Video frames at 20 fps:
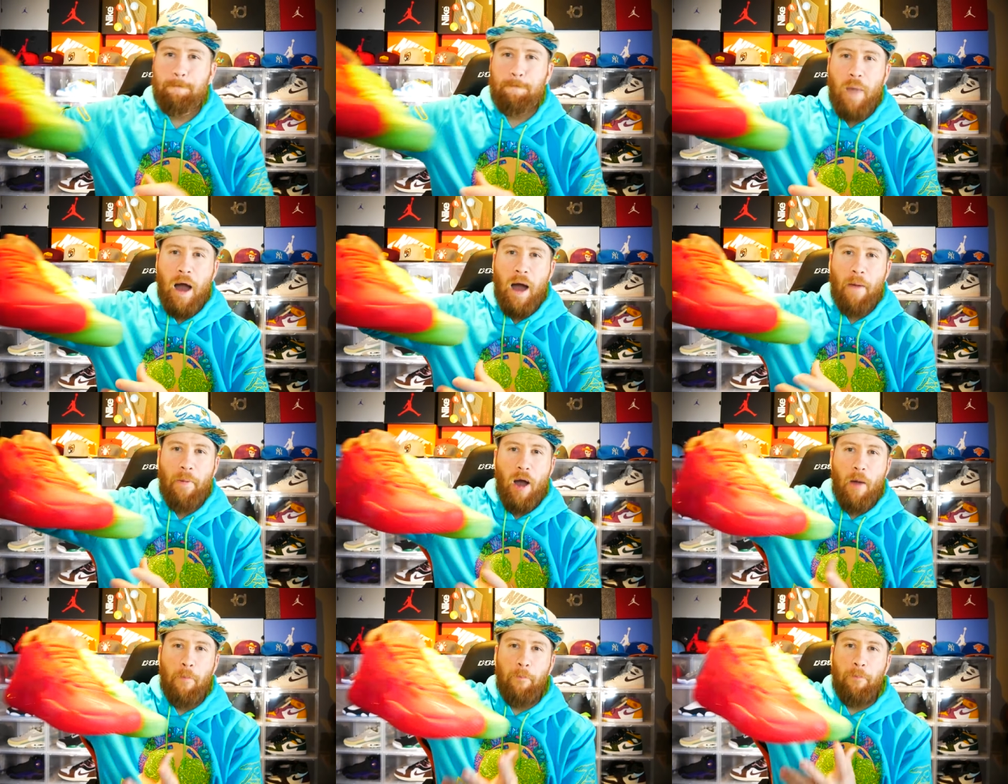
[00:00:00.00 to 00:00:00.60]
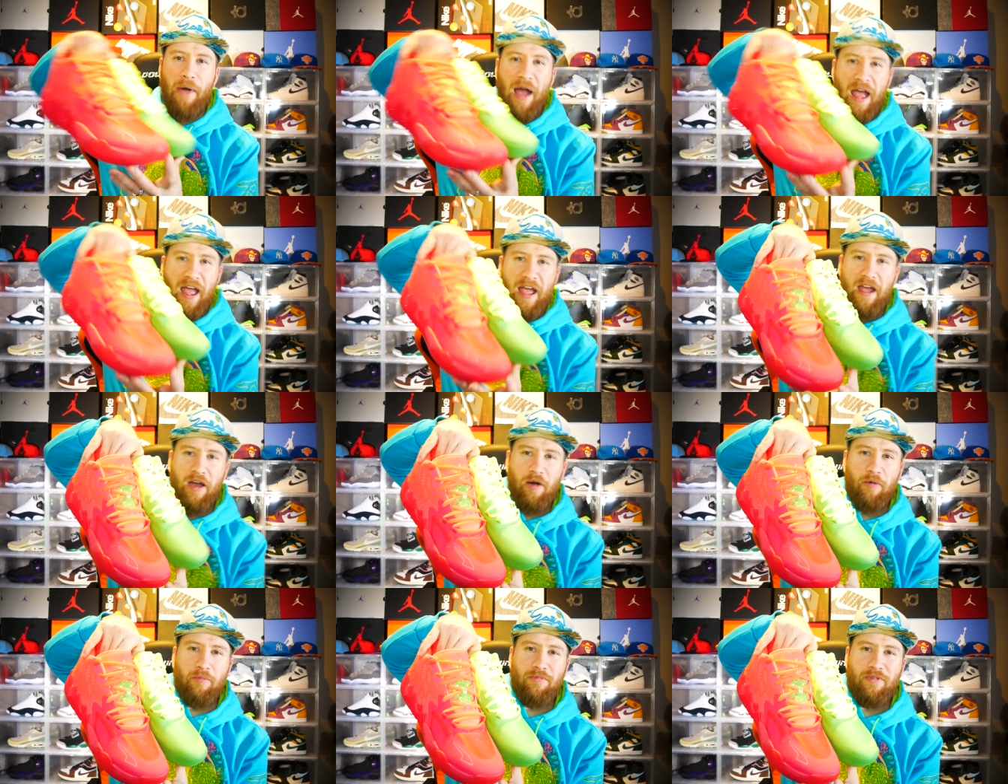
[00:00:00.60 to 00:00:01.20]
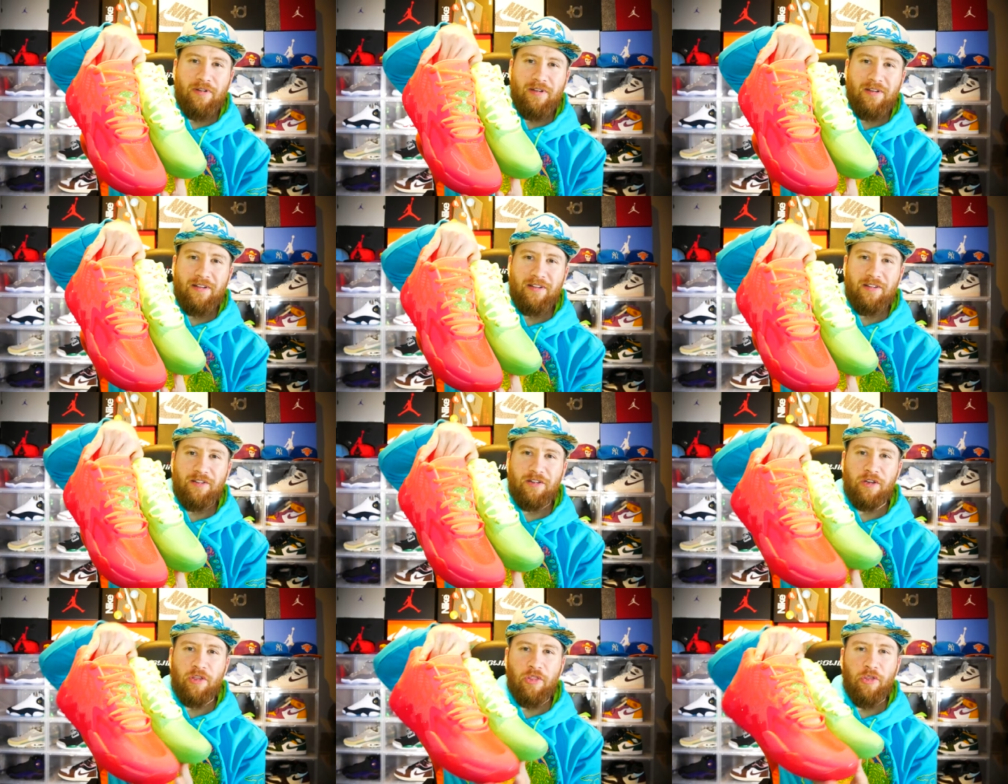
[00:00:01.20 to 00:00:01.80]
ba-ba-bam!
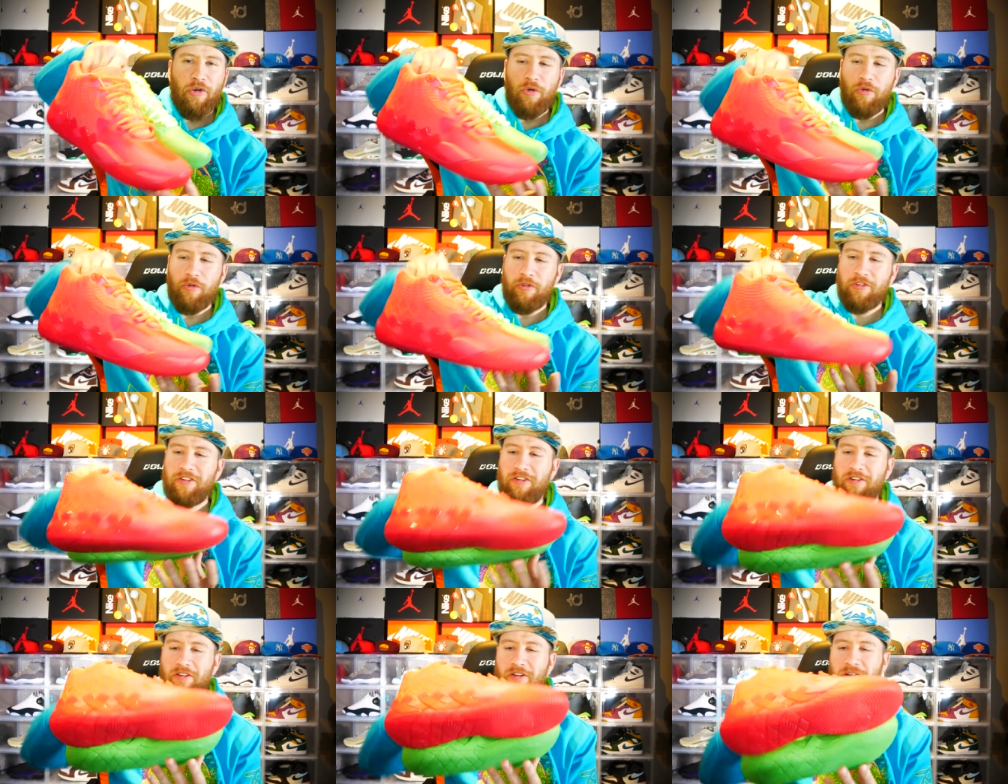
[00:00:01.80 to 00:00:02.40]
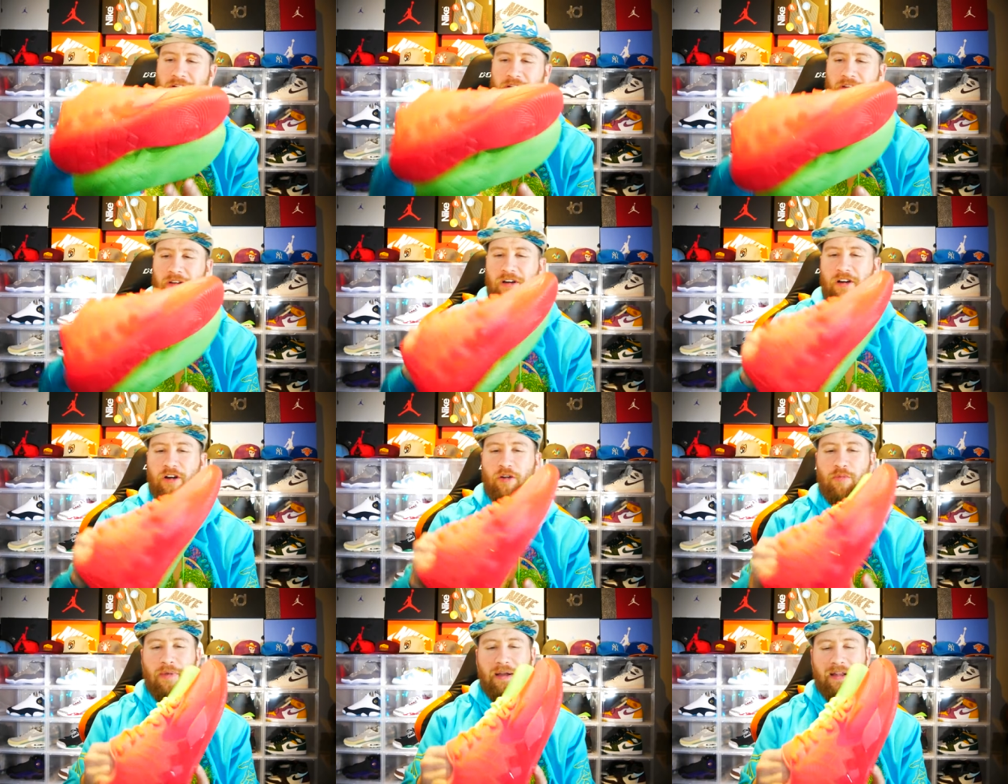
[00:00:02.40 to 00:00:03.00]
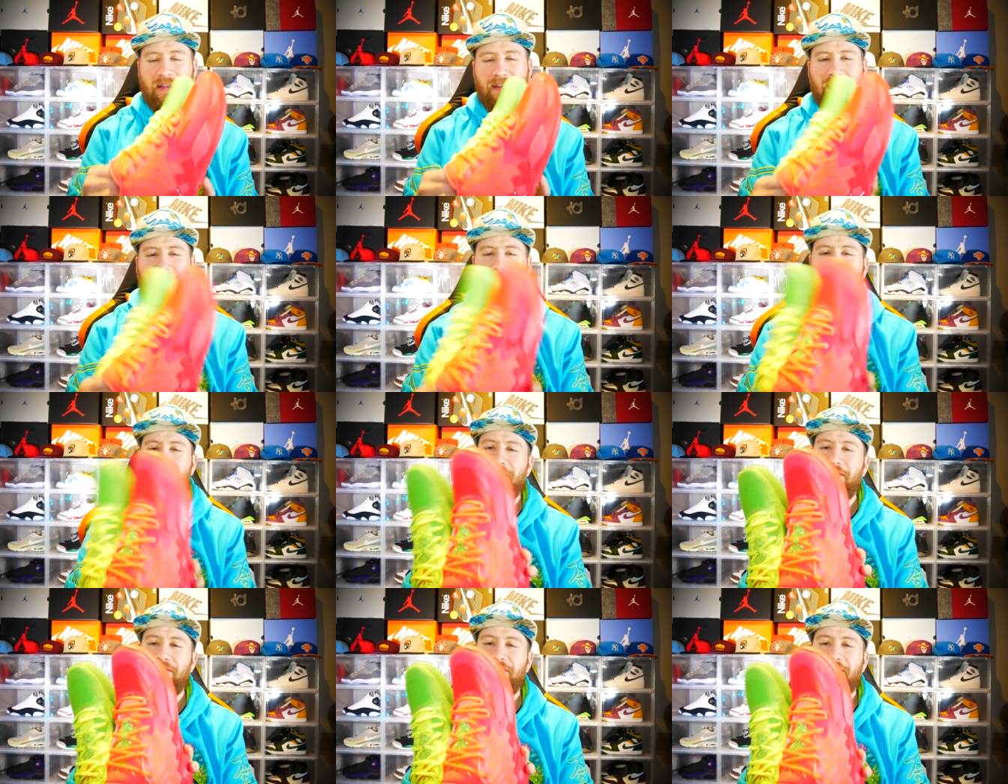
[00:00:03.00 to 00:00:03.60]
Look at those. Oh my
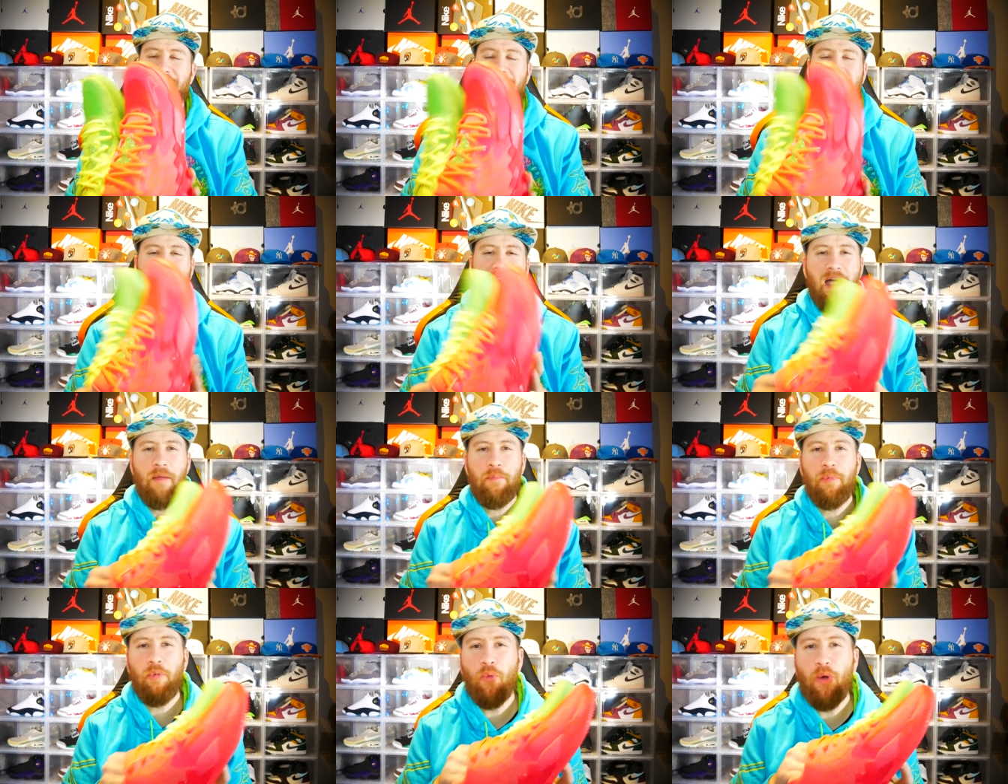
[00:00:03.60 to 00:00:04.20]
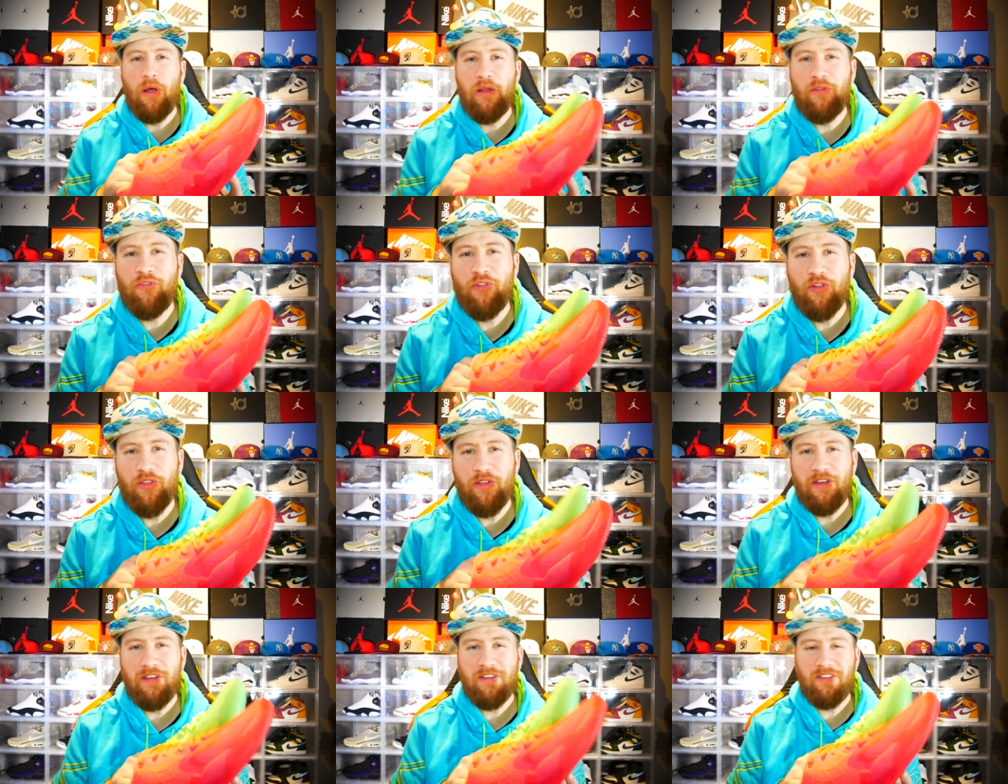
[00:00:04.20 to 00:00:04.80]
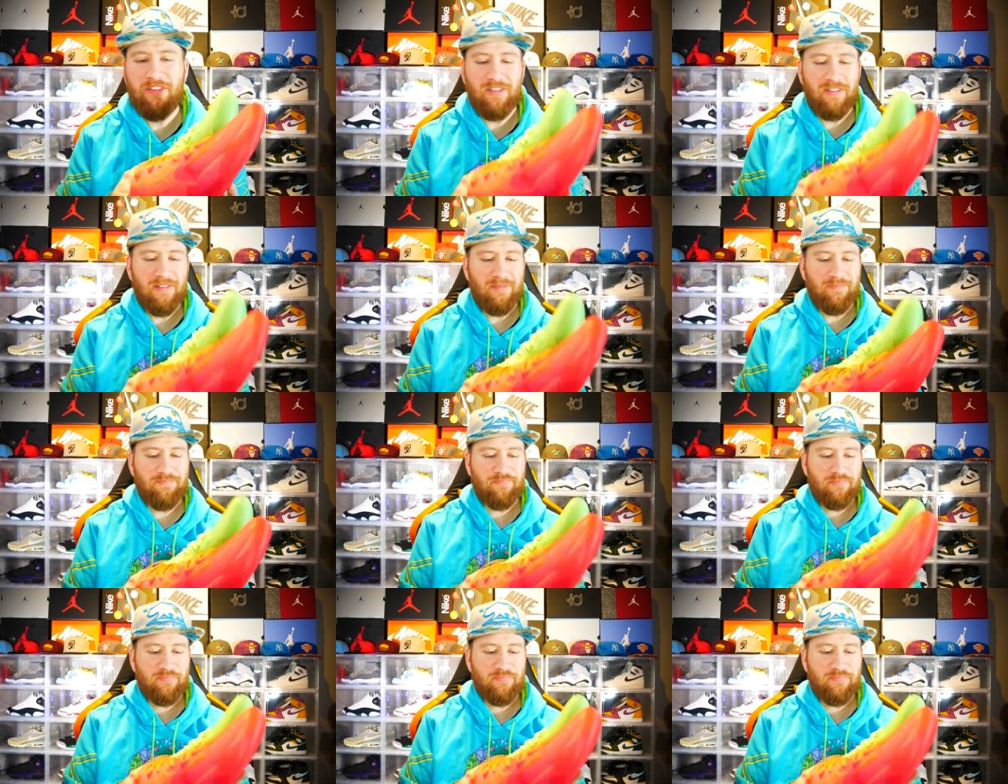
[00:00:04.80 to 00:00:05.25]
God. I've been waiting for these.